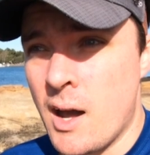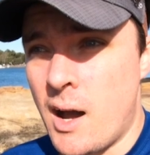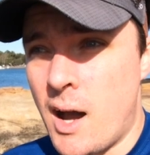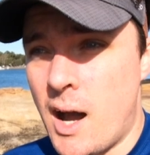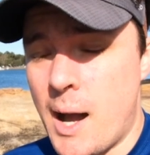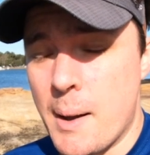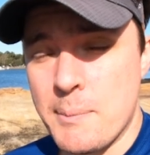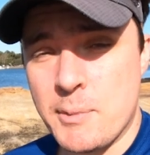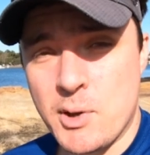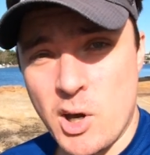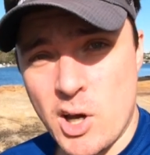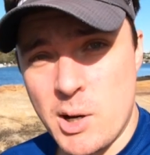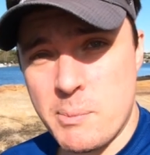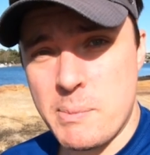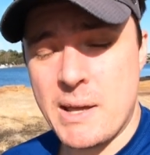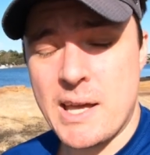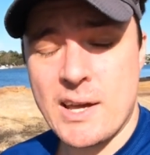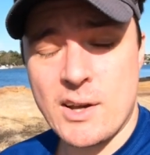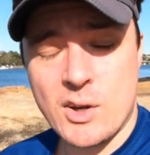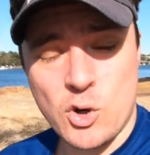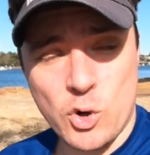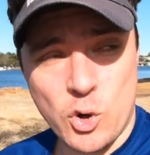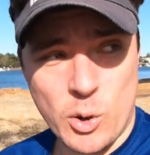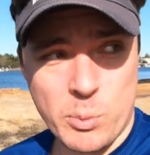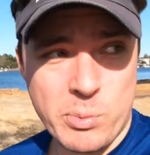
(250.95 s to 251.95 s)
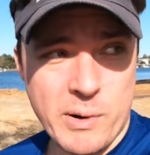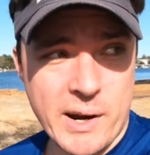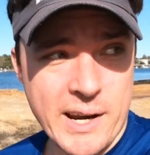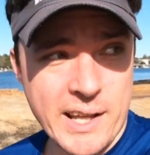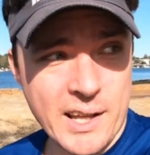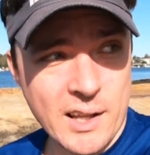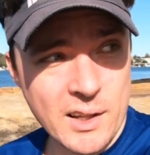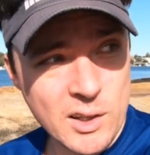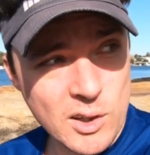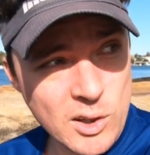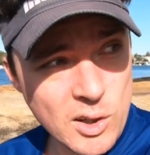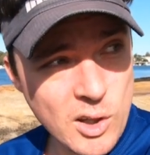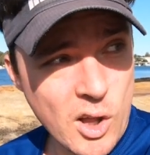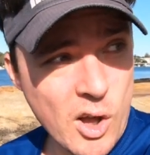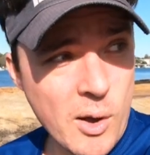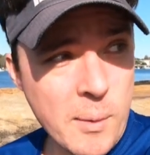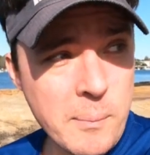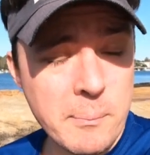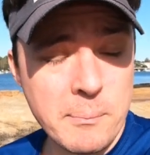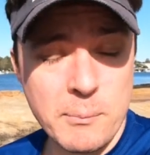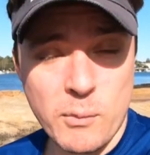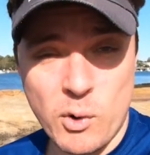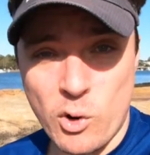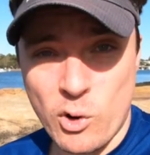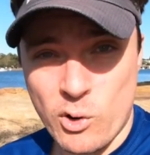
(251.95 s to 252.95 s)
I'm going to be incorporating a lot
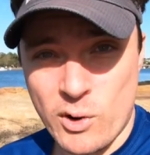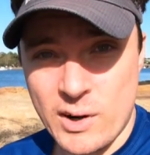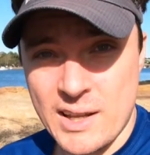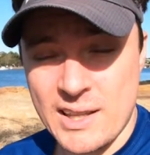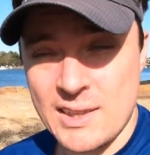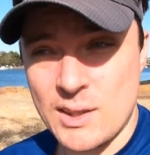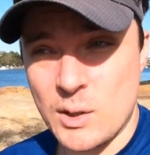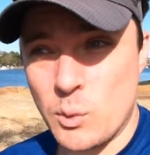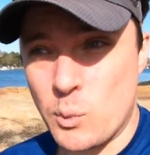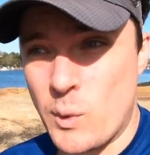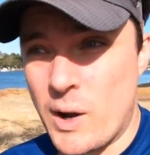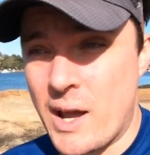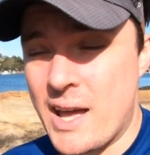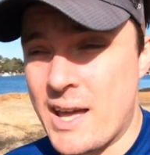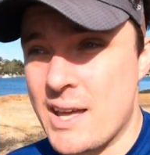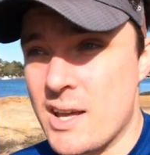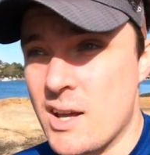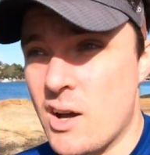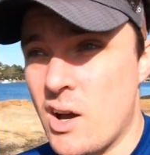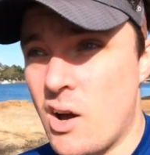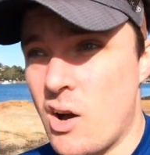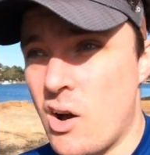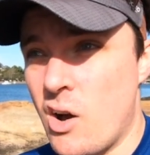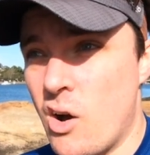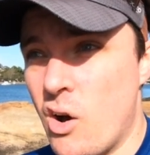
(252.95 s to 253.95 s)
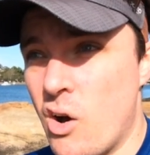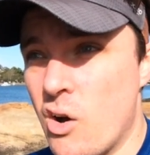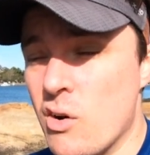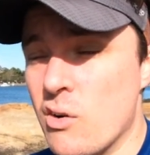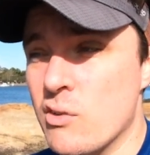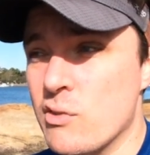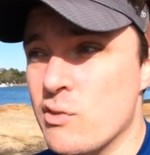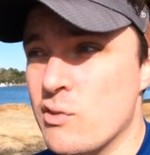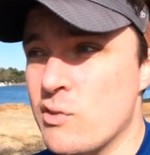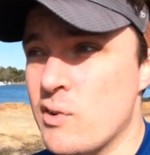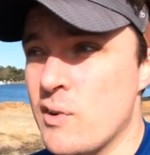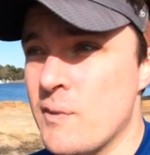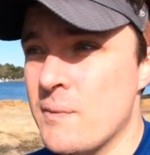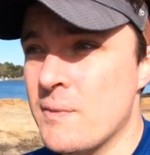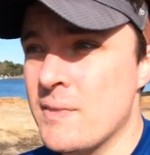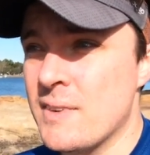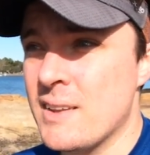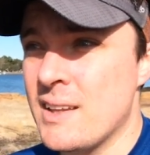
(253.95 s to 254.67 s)
more in the way of